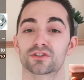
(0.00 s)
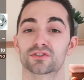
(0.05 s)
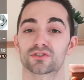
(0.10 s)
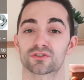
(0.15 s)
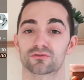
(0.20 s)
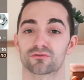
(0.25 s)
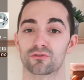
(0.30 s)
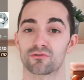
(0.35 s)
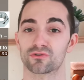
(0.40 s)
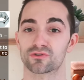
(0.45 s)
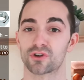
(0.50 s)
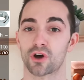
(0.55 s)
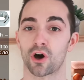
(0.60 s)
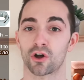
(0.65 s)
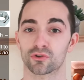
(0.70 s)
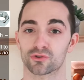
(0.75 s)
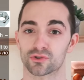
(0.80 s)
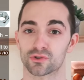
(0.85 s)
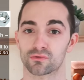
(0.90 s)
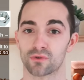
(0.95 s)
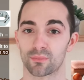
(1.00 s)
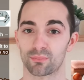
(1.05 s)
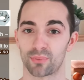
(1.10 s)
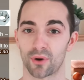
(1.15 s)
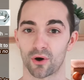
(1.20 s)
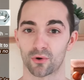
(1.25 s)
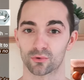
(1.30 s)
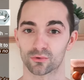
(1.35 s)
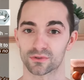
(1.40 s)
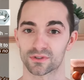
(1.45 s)
that is screwed onto a
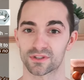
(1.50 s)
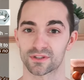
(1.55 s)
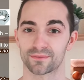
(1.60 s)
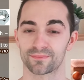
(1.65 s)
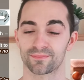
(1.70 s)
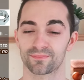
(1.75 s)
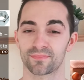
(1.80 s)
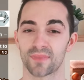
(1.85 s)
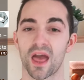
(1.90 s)
bolt.